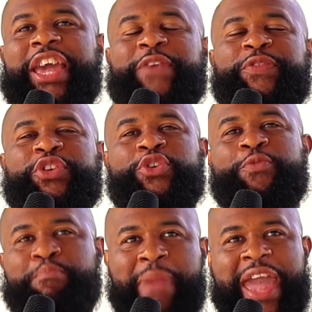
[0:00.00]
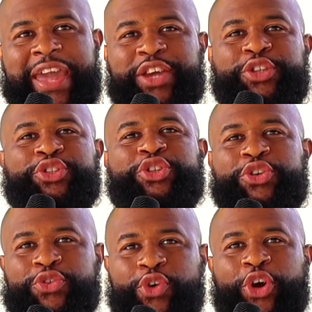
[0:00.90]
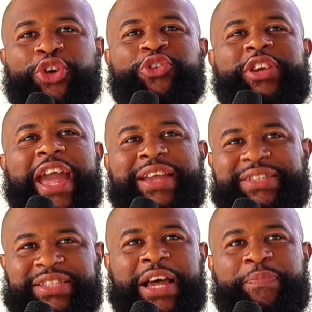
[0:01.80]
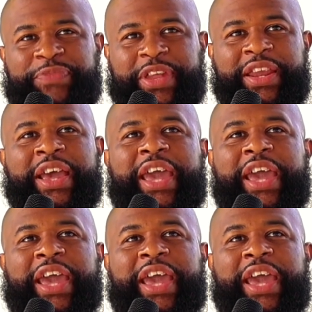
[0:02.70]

If you make, do, or create something,